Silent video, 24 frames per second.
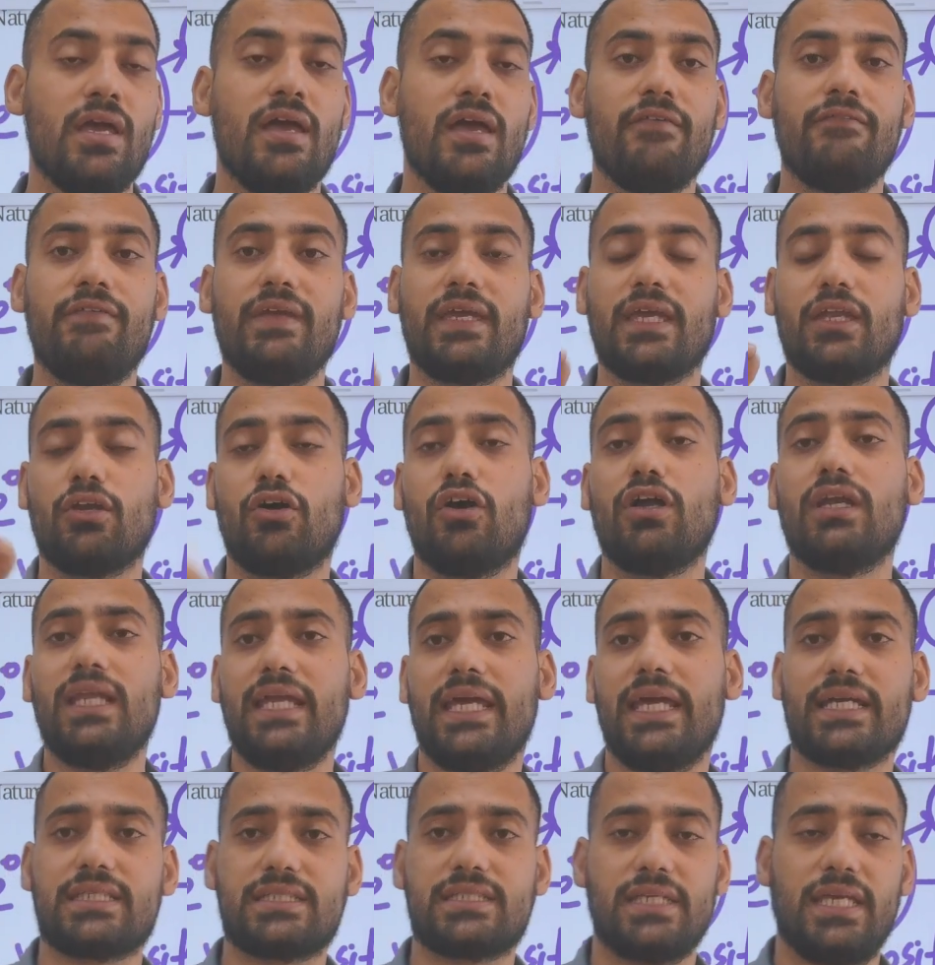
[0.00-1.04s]
We can only
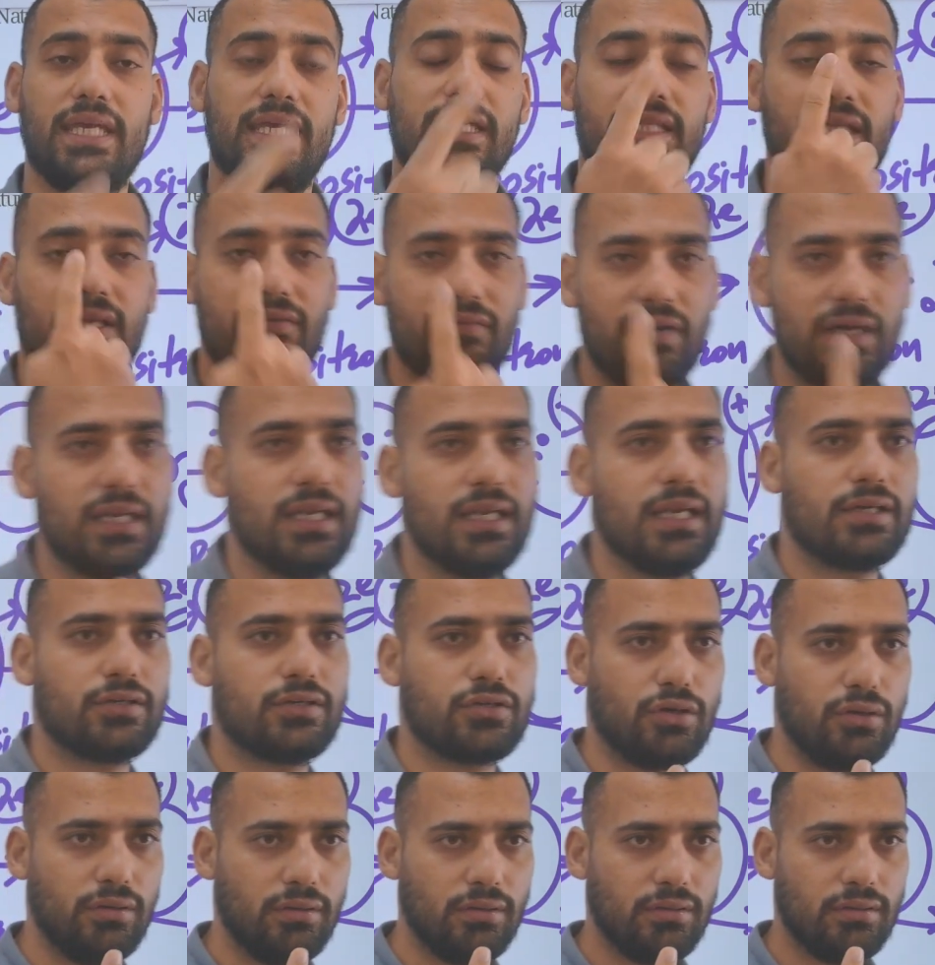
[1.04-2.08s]
exchange either 1
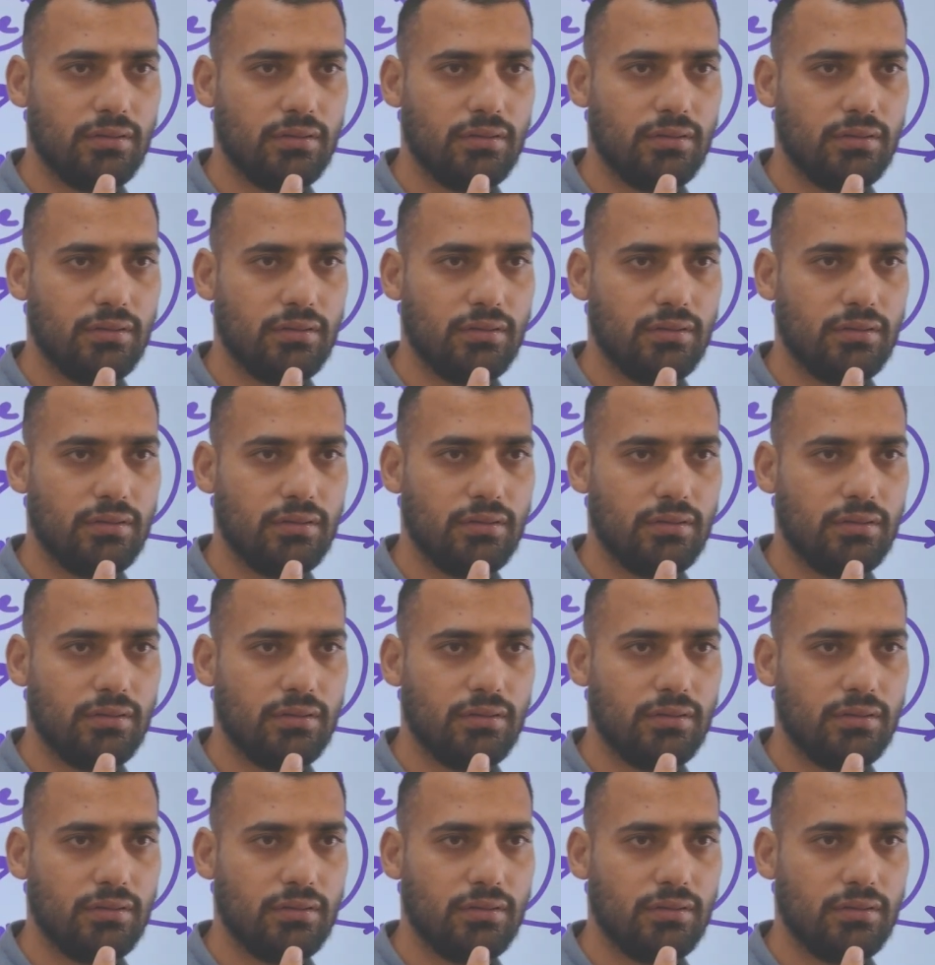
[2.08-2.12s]
electron